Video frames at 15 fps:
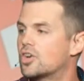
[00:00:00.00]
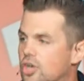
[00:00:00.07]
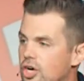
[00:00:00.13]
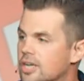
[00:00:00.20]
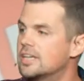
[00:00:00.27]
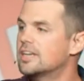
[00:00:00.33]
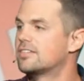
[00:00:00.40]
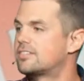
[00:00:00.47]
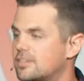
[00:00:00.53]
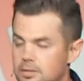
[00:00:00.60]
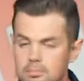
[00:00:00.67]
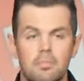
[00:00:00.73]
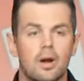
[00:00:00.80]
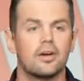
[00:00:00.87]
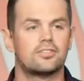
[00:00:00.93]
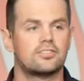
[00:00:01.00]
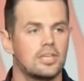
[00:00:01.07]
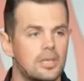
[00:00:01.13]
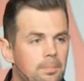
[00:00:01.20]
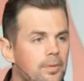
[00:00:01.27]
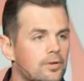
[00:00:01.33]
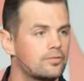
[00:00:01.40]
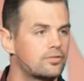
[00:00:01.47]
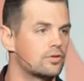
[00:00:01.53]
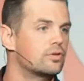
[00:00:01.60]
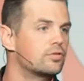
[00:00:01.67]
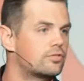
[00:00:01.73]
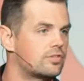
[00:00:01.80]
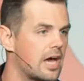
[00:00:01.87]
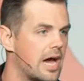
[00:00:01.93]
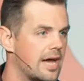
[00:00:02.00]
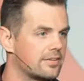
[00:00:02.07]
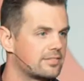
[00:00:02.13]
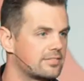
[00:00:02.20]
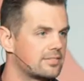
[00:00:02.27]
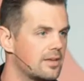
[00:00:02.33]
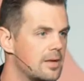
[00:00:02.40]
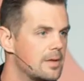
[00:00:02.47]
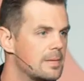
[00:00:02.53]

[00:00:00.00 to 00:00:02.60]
goodness and mercy pursues us.